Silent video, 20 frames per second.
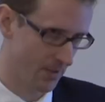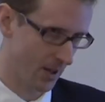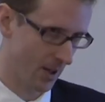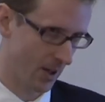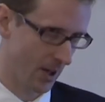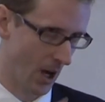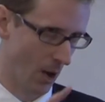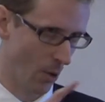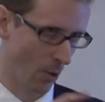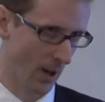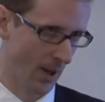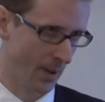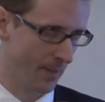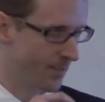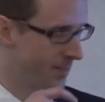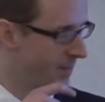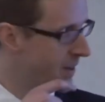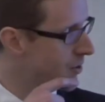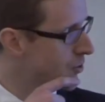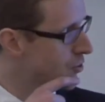the GOLA
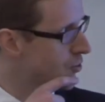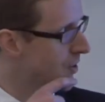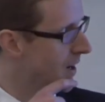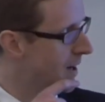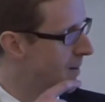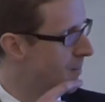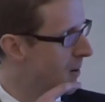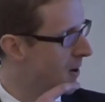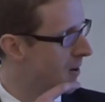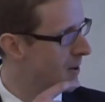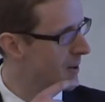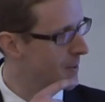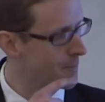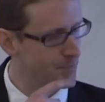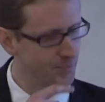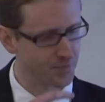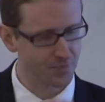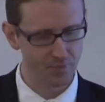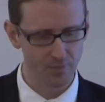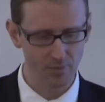trademark,
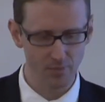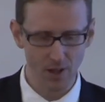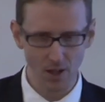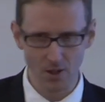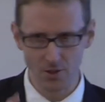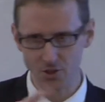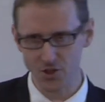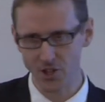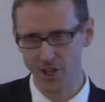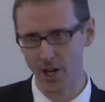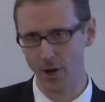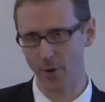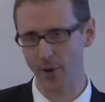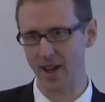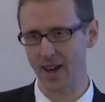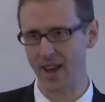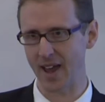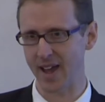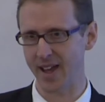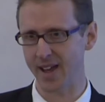
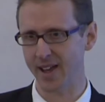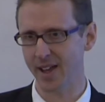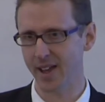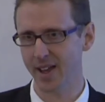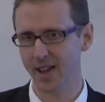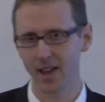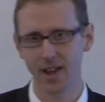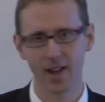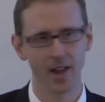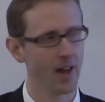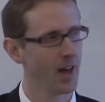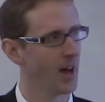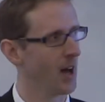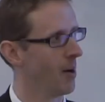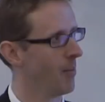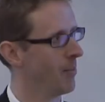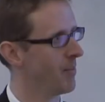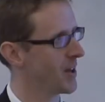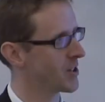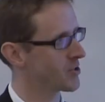G-O-L-A.
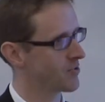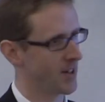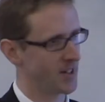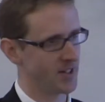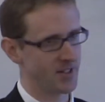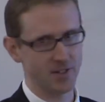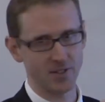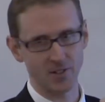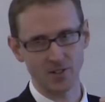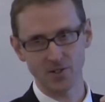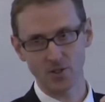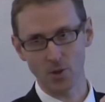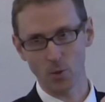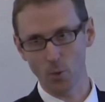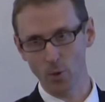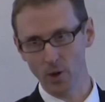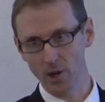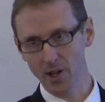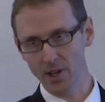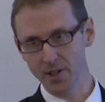Um, that's registered as a
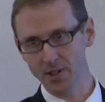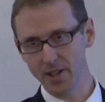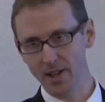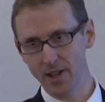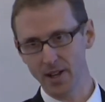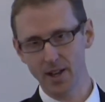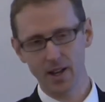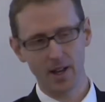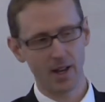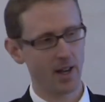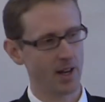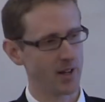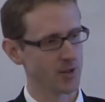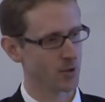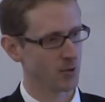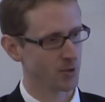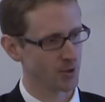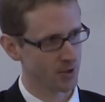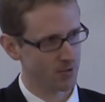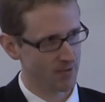word.
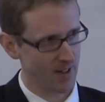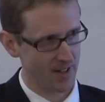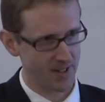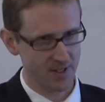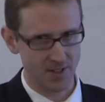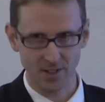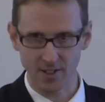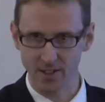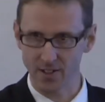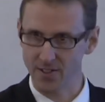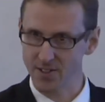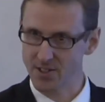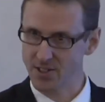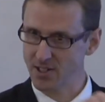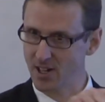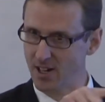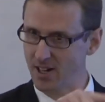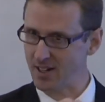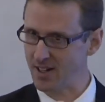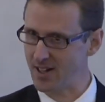It's also registered in a
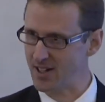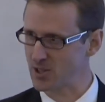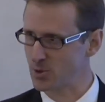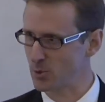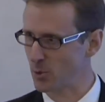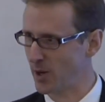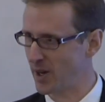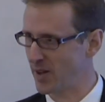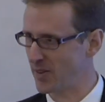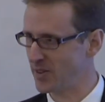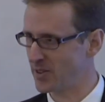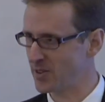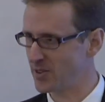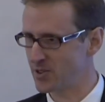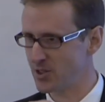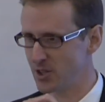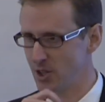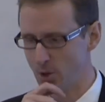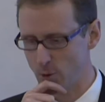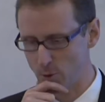stylized way in that
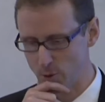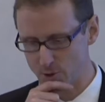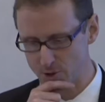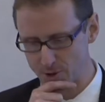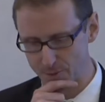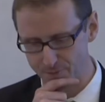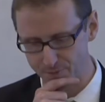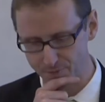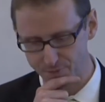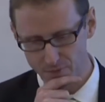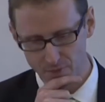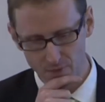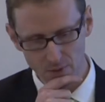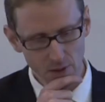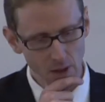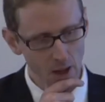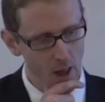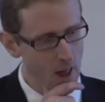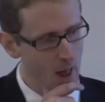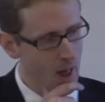it's used.
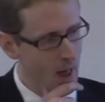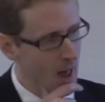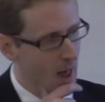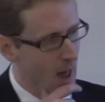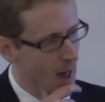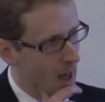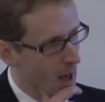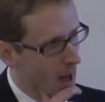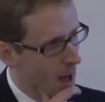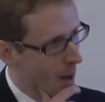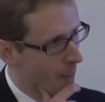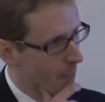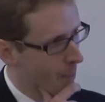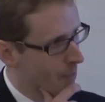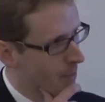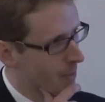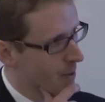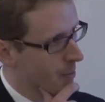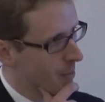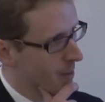
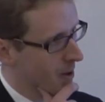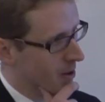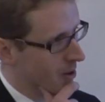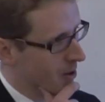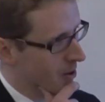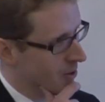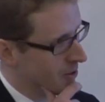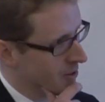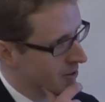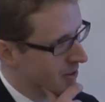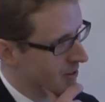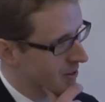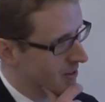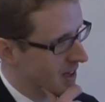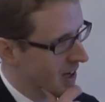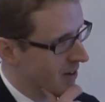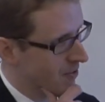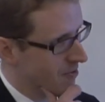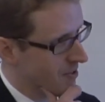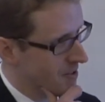Um, because,
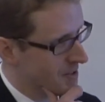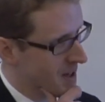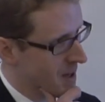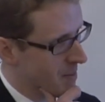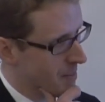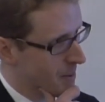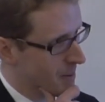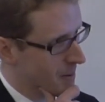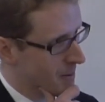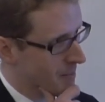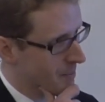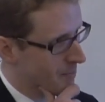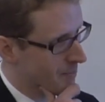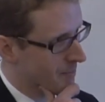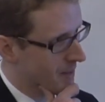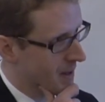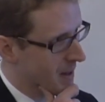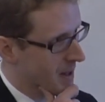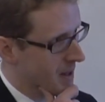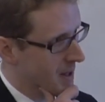say for example,
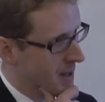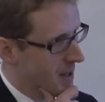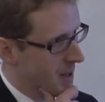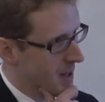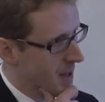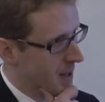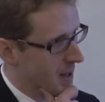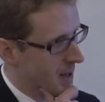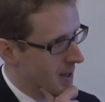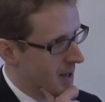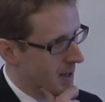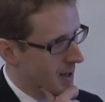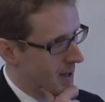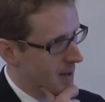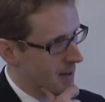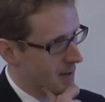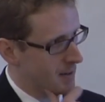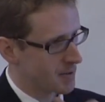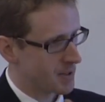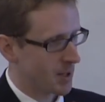
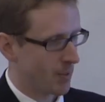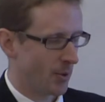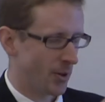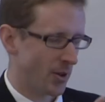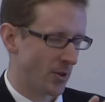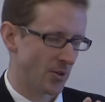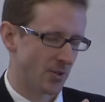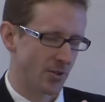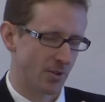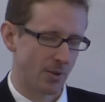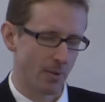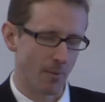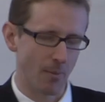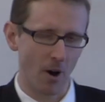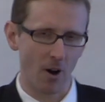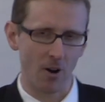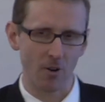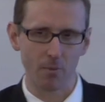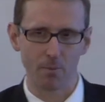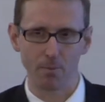uh, someone uses the
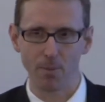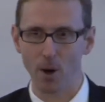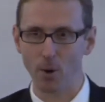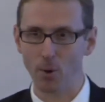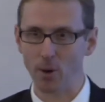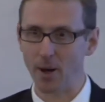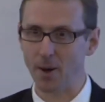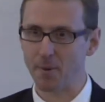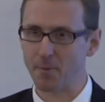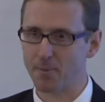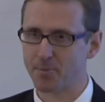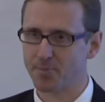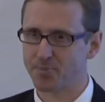mark BOLA,